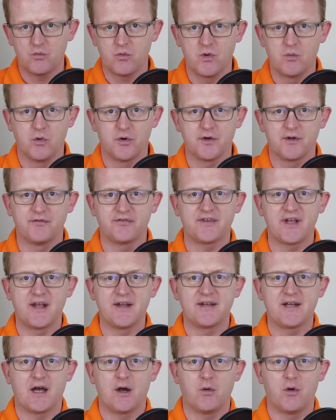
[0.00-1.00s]
we would have
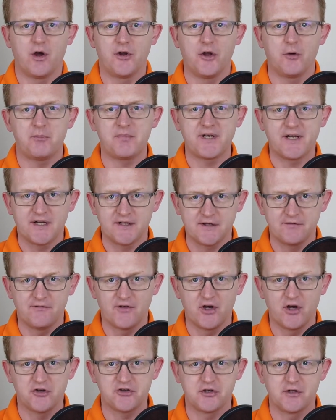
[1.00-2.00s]
sent out an updated
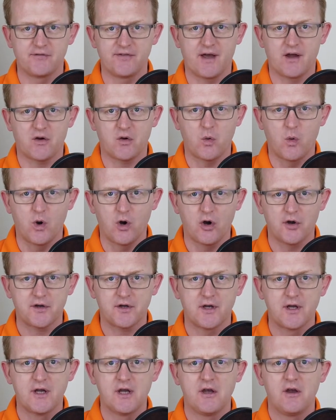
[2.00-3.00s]
version of that
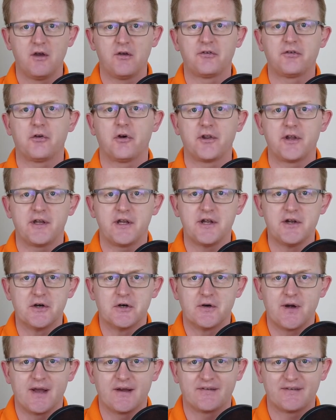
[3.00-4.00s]
quote so that you
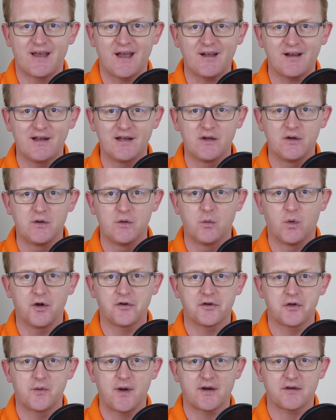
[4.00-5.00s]
know exactly
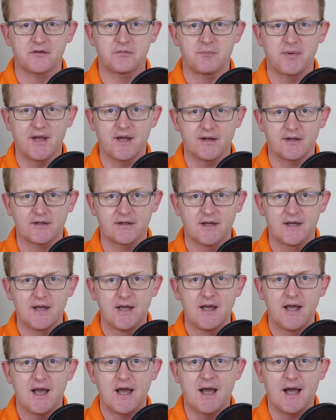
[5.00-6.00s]
what to expect
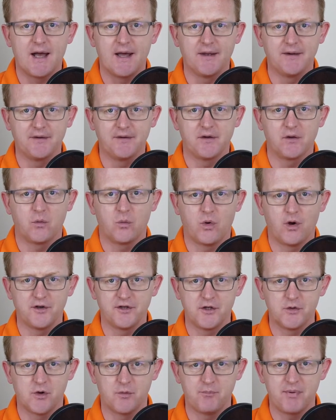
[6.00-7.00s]
and
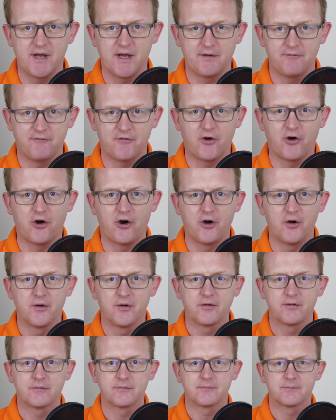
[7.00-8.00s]
what you are paying for.
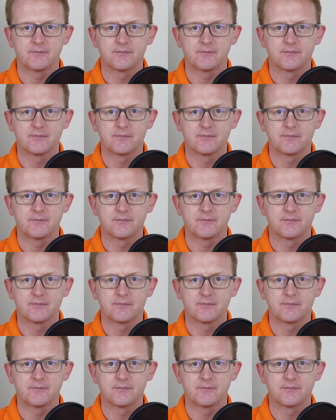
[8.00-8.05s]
